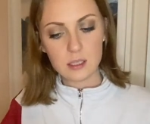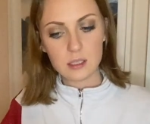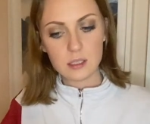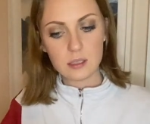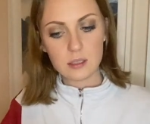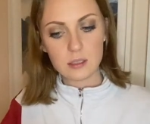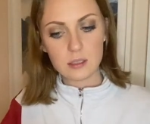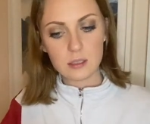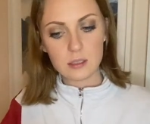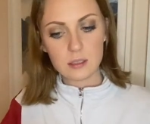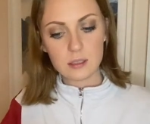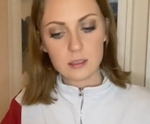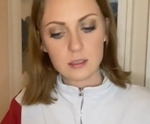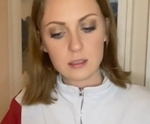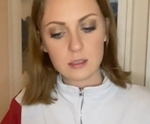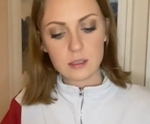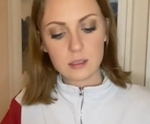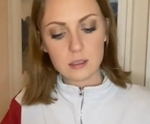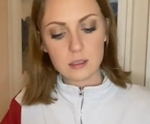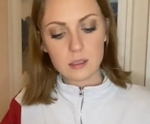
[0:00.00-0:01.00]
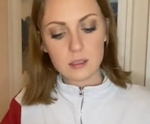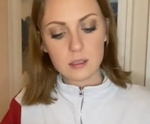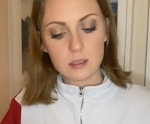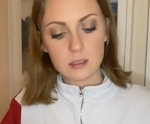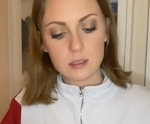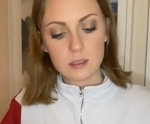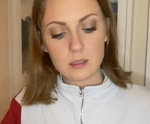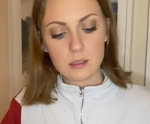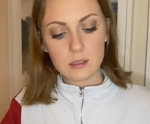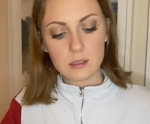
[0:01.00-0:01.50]

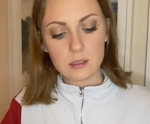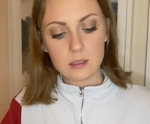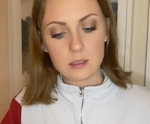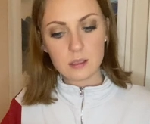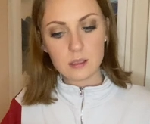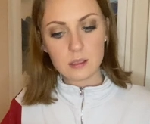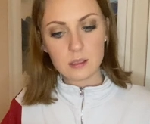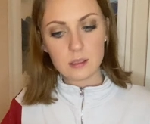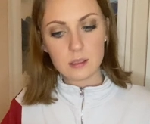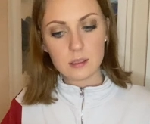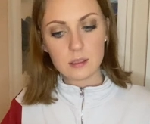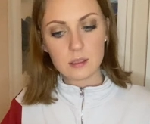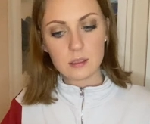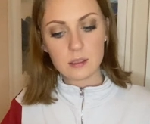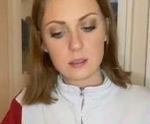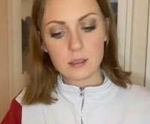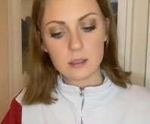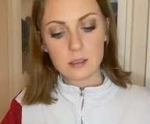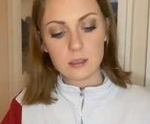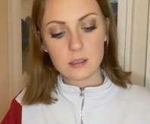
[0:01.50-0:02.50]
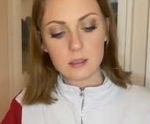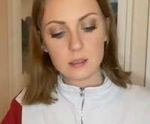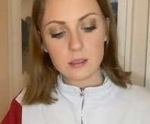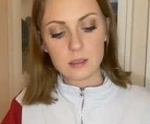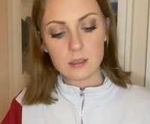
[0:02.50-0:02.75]
No one is speaking in this clip.